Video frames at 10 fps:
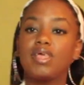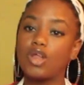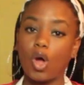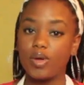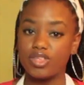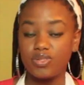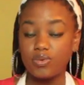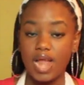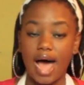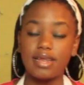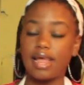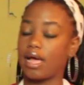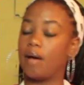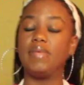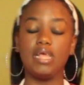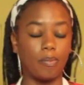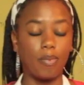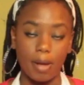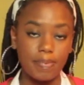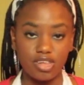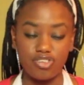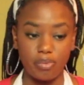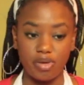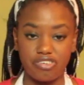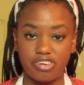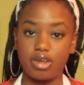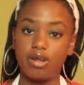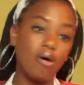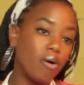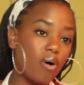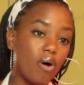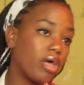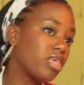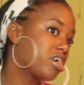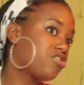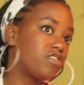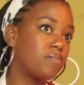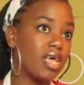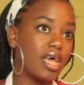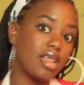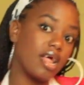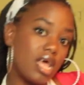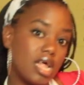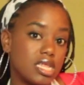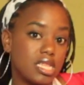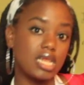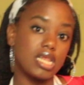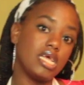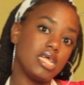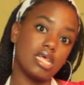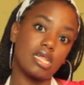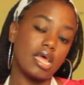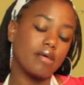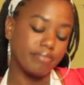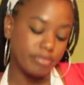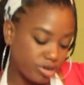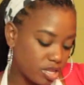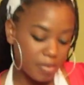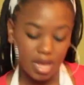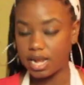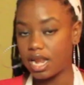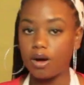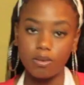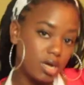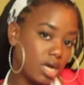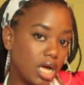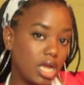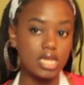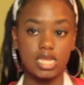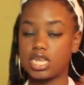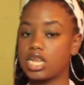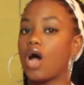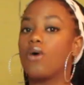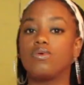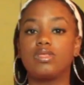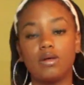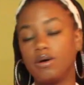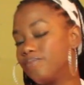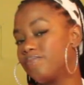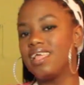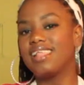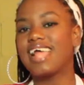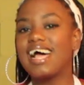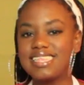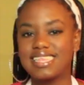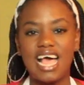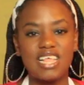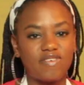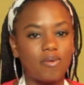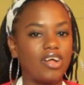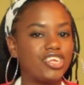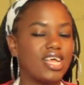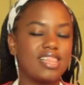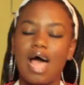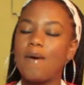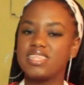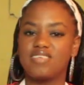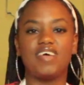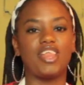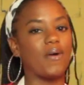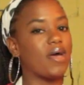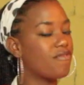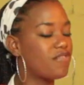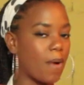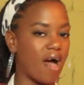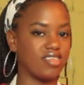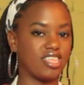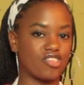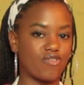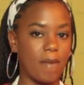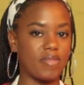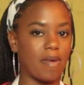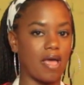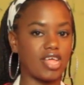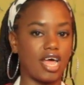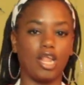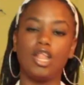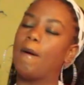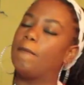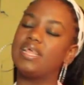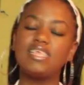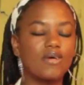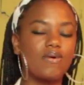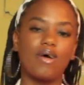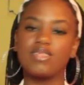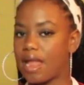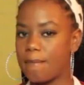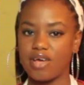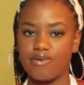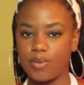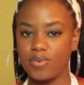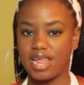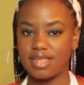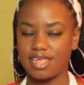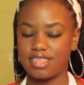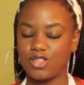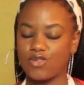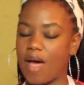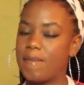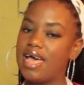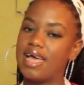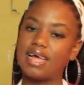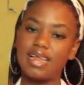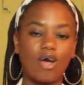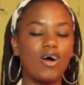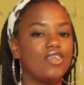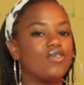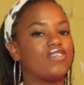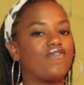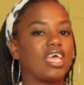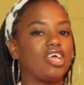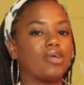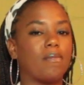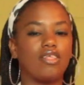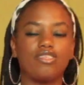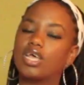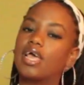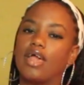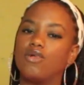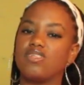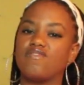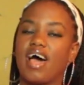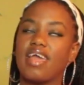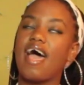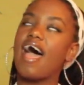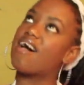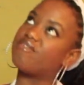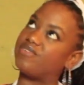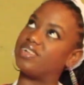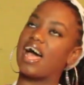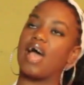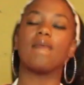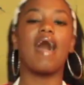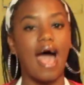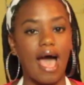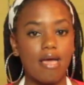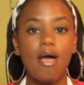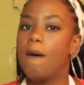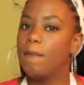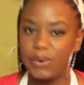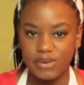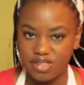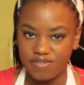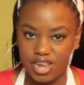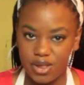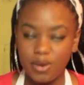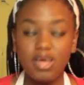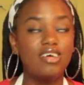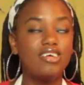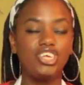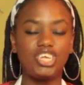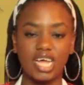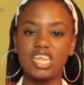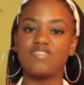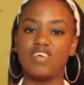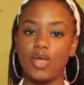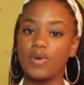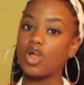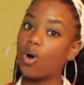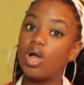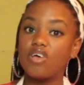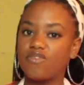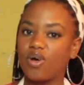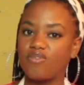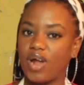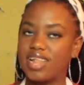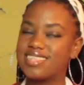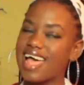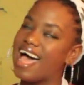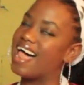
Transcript: You could always do that like a meal prep situation, or you could just make it and instantly eat it. Like just make it now, eat it now. So thanks guys for watching. That was the video. If you haven't subscribed to my channel, please go down to that big red wood that says subscribe. Click on the notification bell so you can get notified every time I post a video. Share this video with all of your friends.